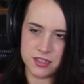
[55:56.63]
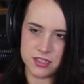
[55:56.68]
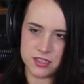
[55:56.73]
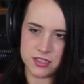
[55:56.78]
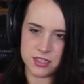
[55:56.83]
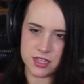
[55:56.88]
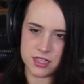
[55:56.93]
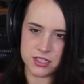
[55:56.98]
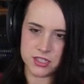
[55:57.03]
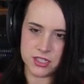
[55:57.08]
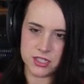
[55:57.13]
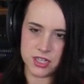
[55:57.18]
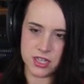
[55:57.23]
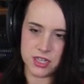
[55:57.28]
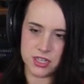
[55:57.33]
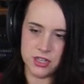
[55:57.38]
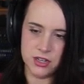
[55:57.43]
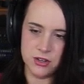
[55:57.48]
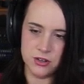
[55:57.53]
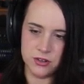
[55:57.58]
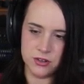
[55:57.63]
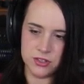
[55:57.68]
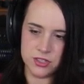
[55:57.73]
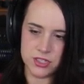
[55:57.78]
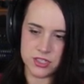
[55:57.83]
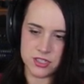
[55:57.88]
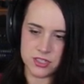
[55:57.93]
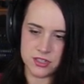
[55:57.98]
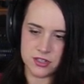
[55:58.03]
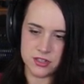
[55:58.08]
These last ten
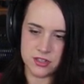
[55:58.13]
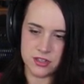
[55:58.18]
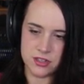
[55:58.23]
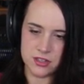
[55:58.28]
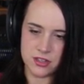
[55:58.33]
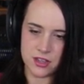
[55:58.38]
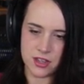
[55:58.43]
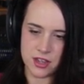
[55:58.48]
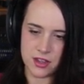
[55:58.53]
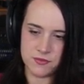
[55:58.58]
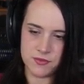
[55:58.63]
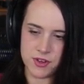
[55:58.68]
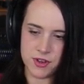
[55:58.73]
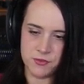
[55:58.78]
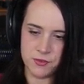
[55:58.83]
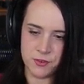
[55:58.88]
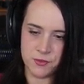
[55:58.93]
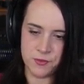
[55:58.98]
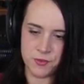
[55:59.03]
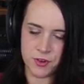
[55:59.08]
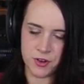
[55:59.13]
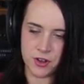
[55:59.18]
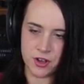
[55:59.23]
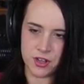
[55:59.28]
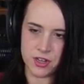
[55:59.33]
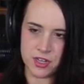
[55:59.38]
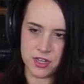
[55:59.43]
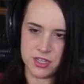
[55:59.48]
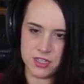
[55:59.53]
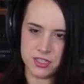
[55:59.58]
years, I've never
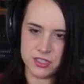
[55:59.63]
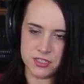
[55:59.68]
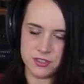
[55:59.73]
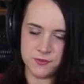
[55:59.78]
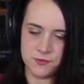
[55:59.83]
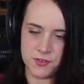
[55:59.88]
forgotten his